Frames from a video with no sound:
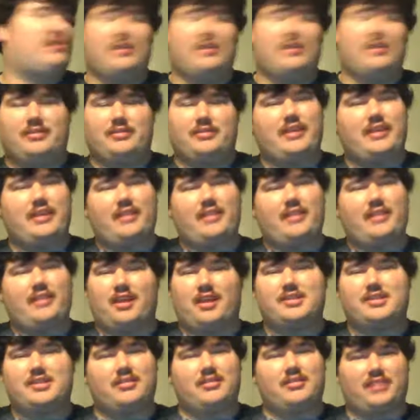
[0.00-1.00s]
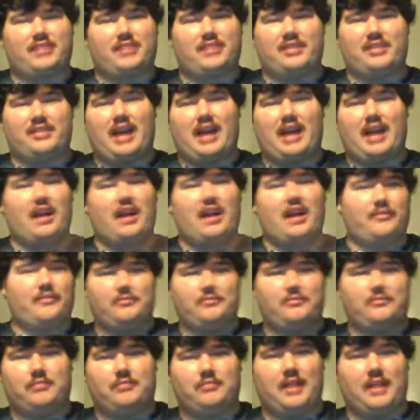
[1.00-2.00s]
say the auctioneer's getting tired
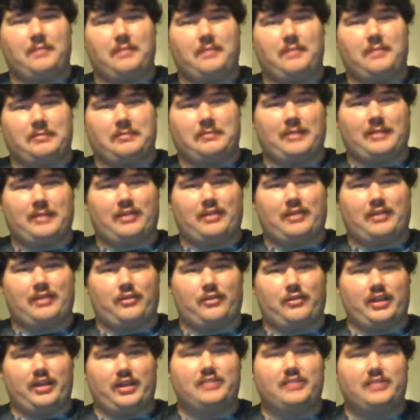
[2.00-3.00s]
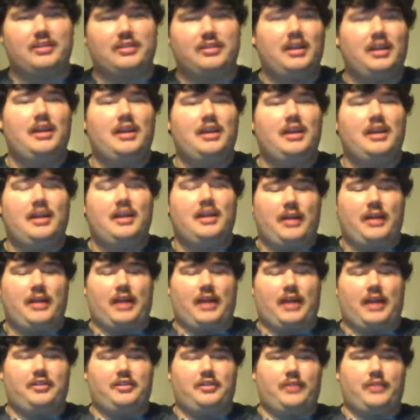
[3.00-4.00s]
of letting people pick through these,
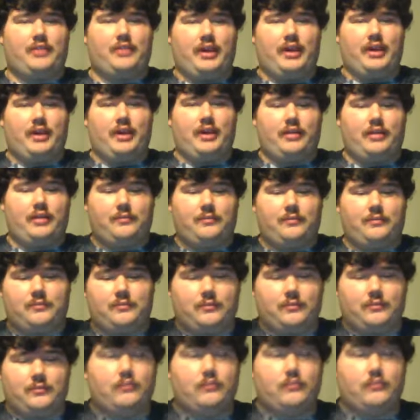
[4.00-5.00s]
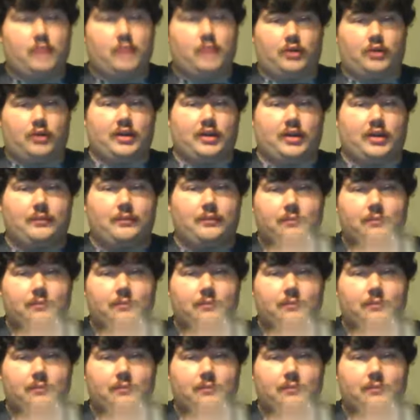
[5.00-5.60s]
and you get, hold on,